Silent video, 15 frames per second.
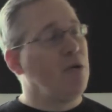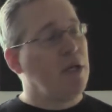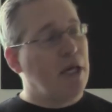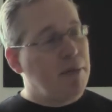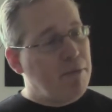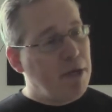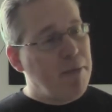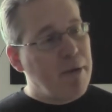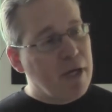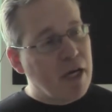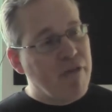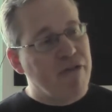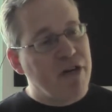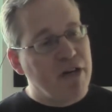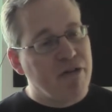That may be
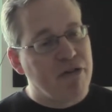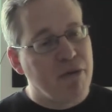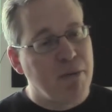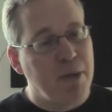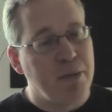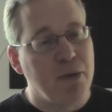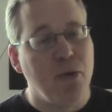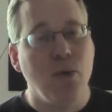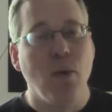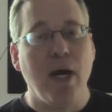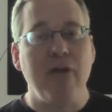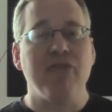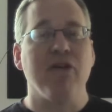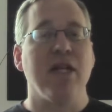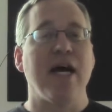comforting for the people who
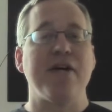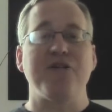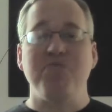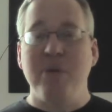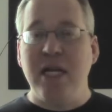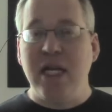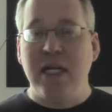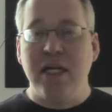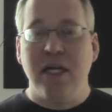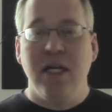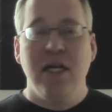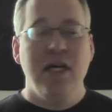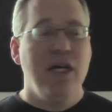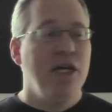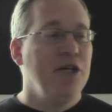wait for last minute
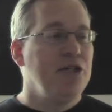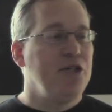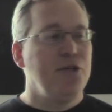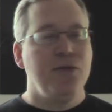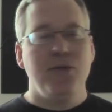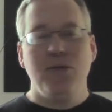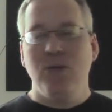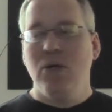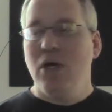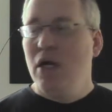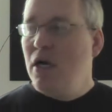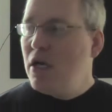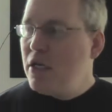to